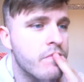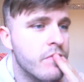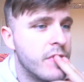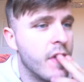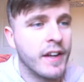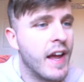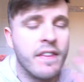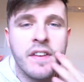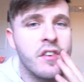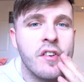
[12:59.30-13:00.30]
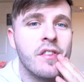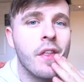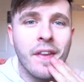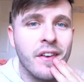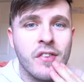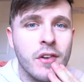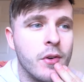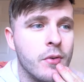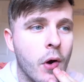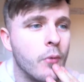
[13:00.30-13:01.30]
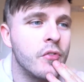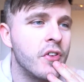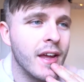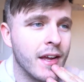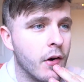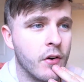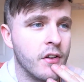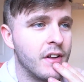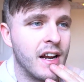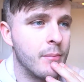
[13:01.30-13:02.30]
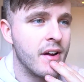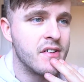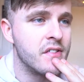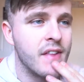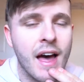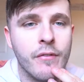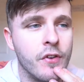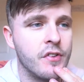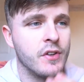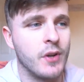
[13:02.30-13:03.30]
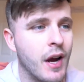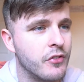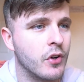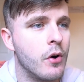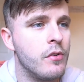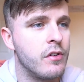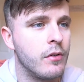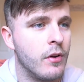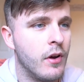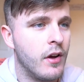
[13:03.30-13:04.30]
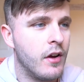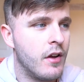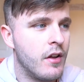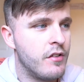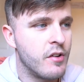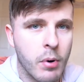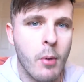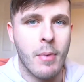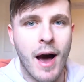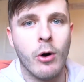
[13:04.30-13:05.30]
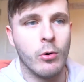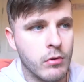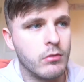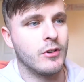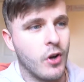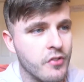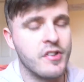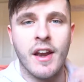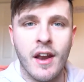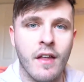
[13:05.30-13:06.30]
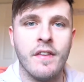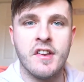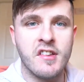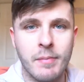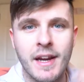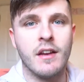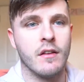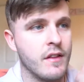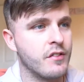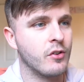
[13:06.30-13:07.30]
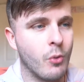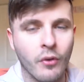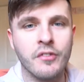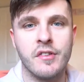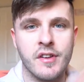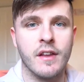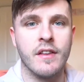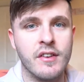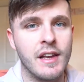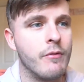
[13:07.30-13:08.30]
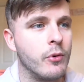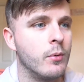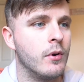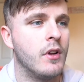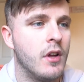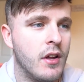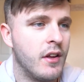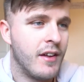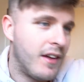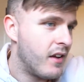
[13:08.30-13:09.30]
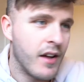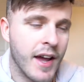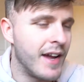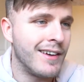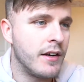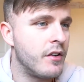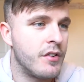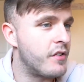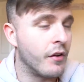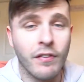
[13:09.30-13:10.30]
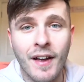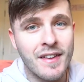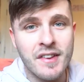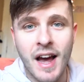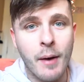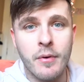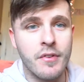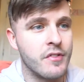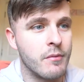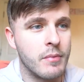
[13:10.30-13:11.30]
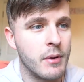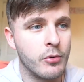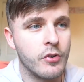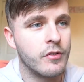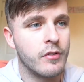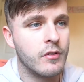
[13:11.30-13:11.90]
minutes. Again, these are just the things that you don't see on a daily basis, the efforts that you to go to to pump out content at this speed, at this quantity, at this level. Stuff like this happens and people just